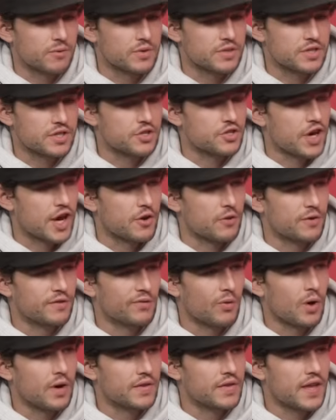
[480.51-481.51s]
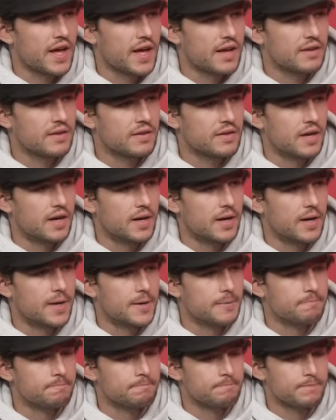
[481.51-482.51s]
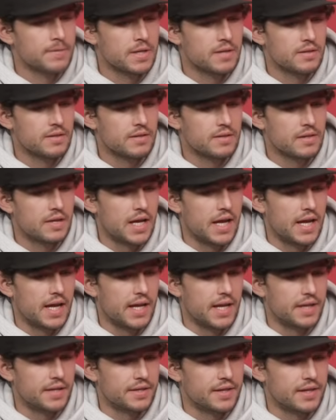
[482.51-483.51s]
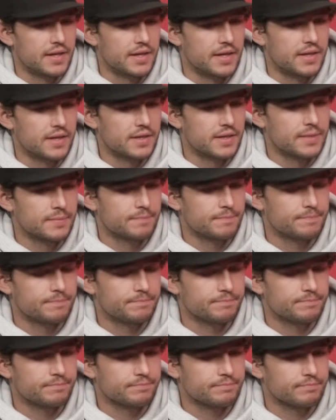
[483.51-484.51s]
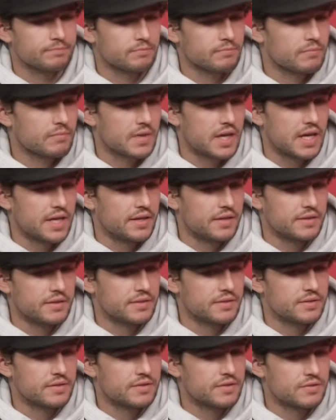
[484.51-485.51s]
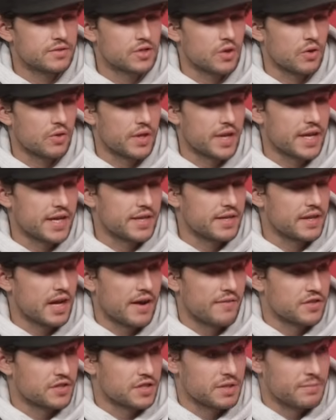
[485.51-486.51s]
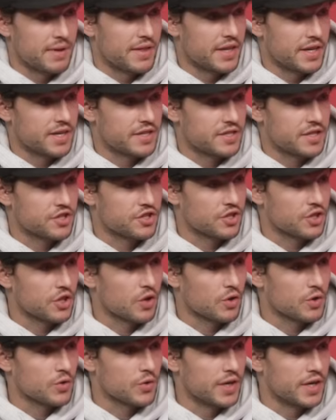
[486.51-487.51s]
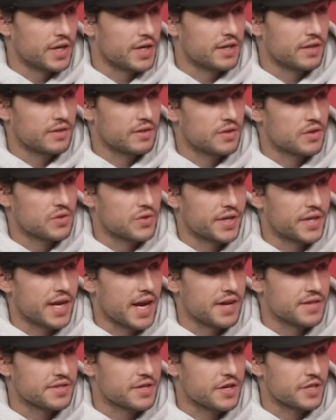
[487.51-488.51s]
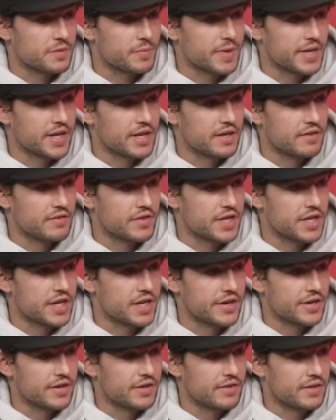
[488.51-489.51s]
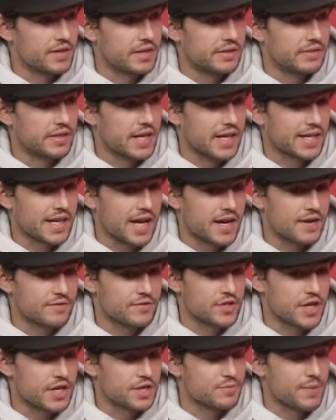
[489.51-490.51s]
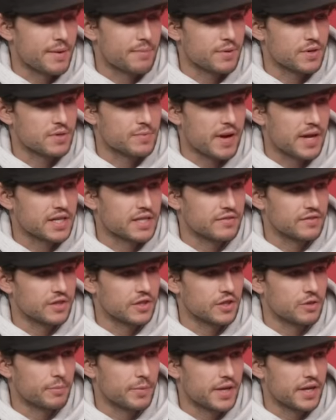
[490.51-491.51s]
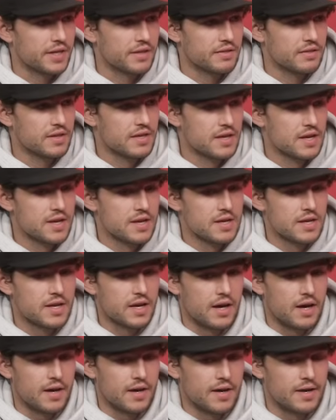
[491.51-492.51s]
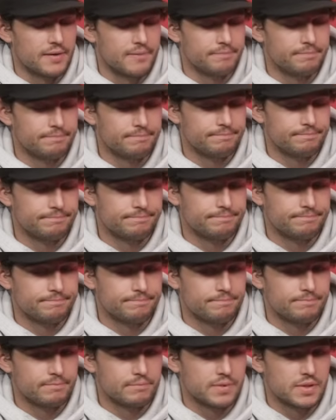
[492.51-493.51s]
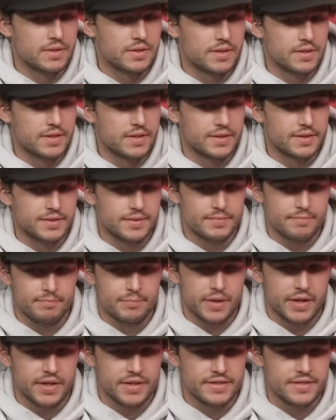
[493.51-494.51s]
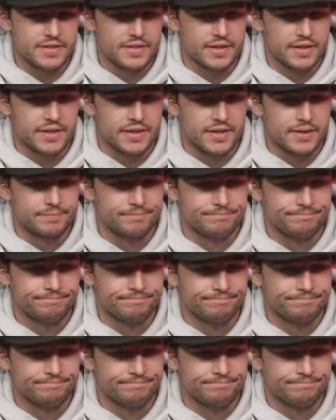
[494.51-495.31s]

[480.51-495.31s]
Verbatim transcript: was to try to avoid that, um, and uh, and so they obviously made the decision to go three three guys there at the beginning of the year, and, and that kind of changed my perspective a little bit. Um, but um,